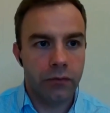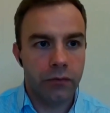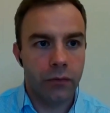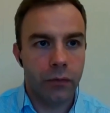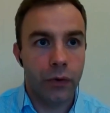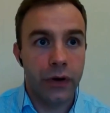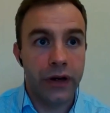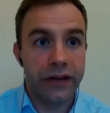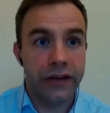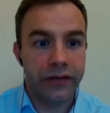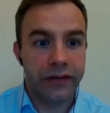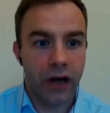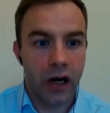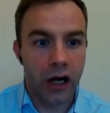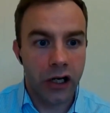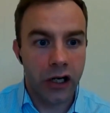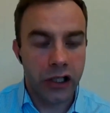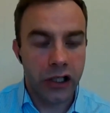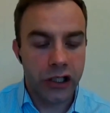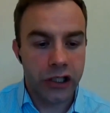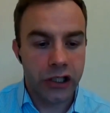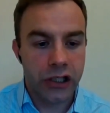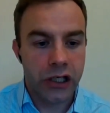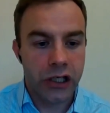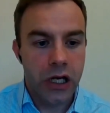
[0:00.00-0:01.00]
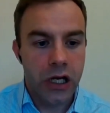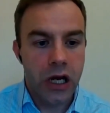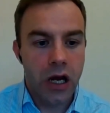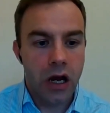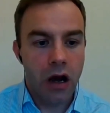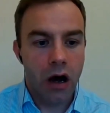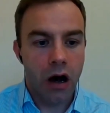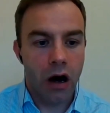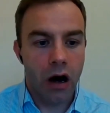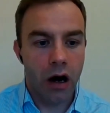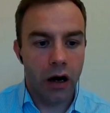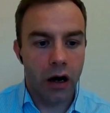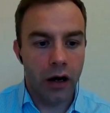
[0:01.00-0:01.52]
research
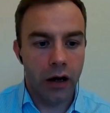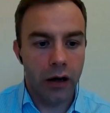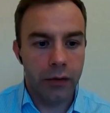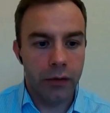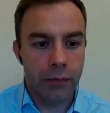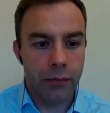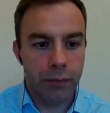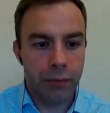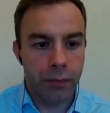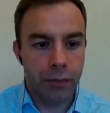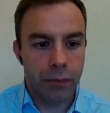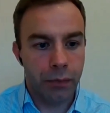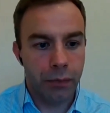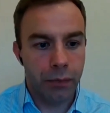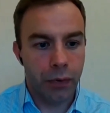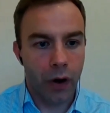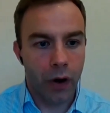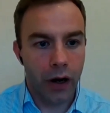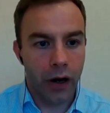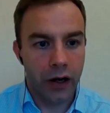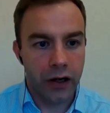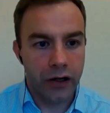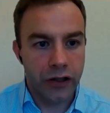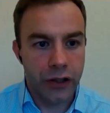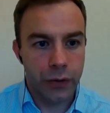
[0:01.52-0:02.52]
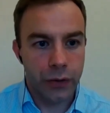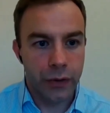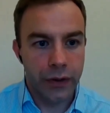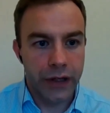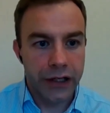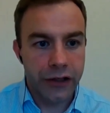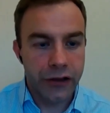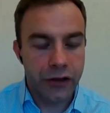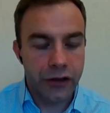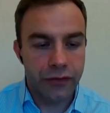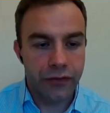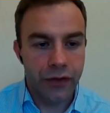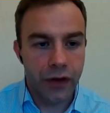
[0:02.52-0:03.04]
prior to an
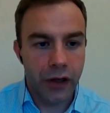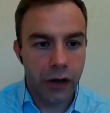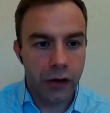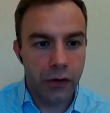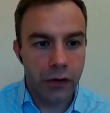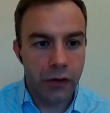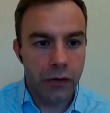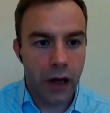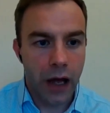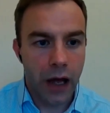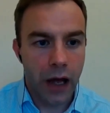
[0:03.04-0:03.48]
interview,